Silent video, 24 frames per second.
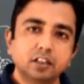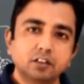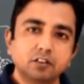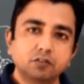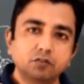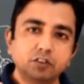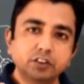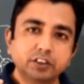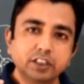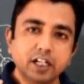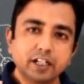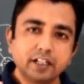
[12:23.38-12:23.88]

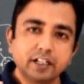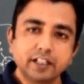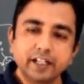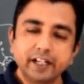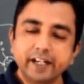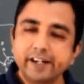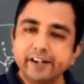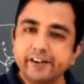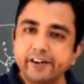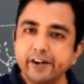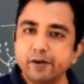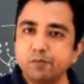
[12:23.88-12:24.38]
which are the
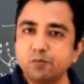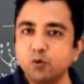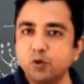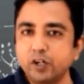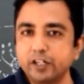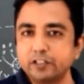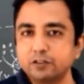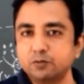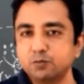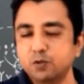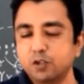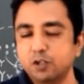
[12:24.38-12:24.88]
entry
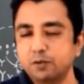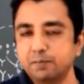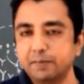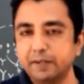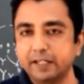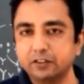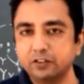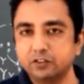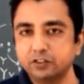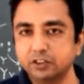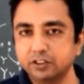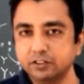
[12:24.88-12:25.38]
points for
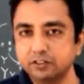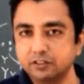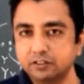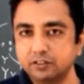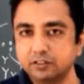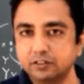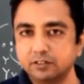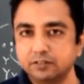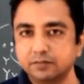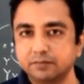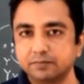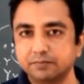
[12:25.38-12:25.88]

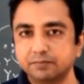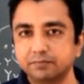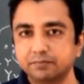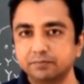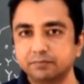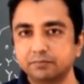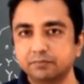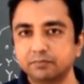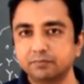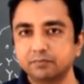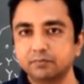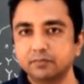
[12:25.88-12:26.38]
pathogens
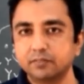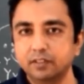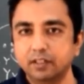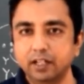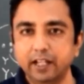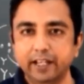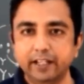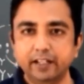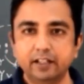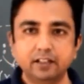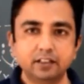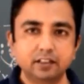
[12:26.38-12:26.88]

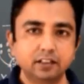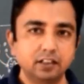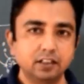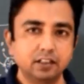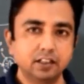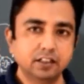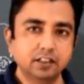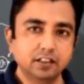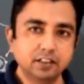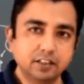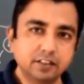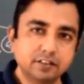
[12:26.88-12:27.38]
like
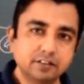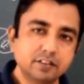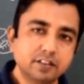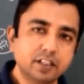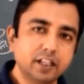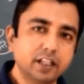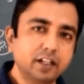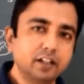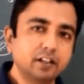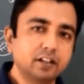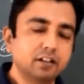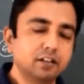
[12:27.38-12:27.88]

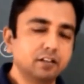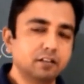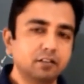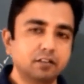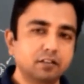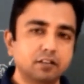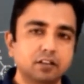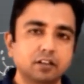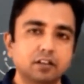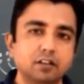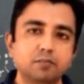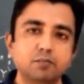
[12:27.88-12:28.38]
skin,
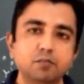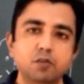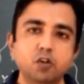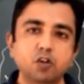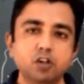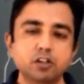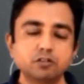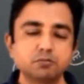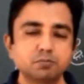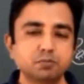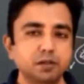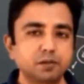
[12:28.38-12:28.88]

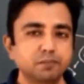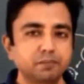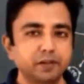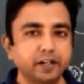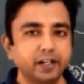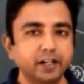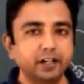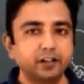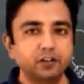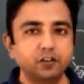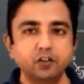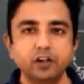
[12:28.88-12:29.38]
mucous
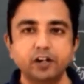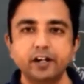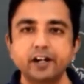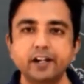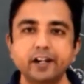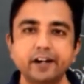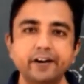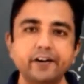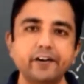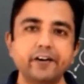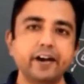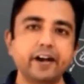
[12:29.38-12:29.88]
membrane,
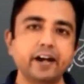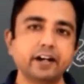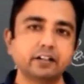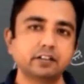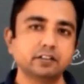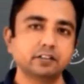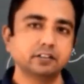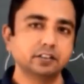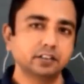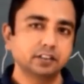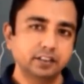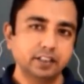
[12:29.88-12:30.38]
urinary tract,
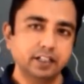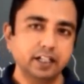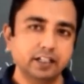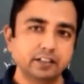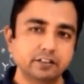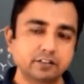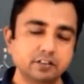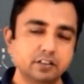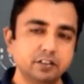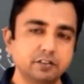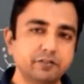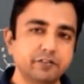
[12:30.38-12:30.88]

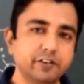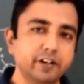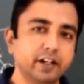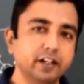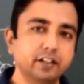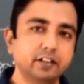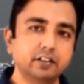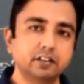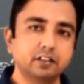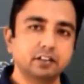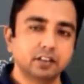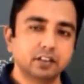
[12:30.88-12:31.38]
digestive tract,